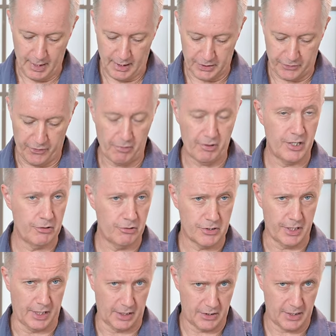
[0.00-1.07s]
It's very
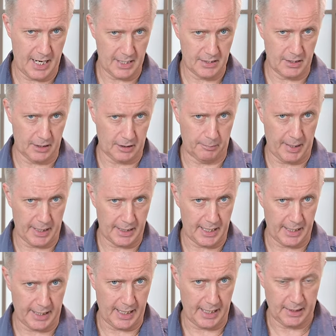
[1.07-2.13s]
interesting because it has a little
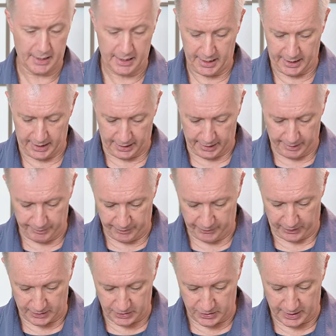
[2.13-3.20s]
magnetic Allen key in it.
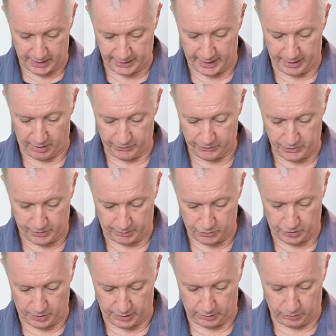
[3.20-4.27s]
I can just get that off because I'm
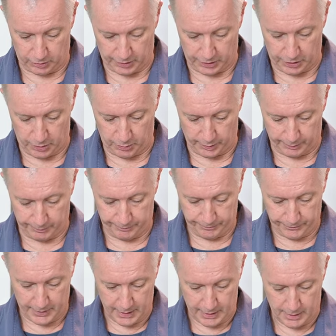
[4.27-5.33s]
trying to look at you and
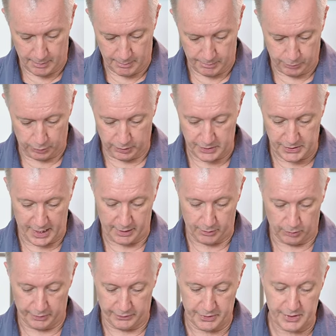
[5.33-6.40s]
pull this out
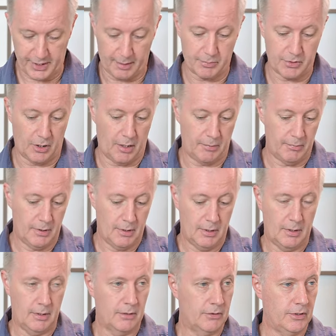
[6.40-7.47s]
all at the same time.
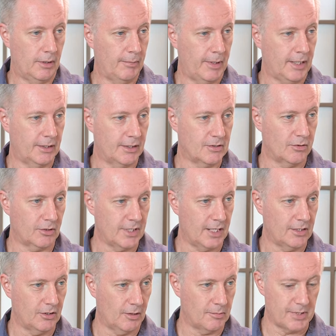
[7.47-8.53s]
Gee, I'm making this look
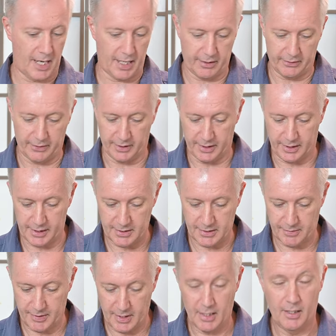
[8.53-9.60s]
10 times harder than it is.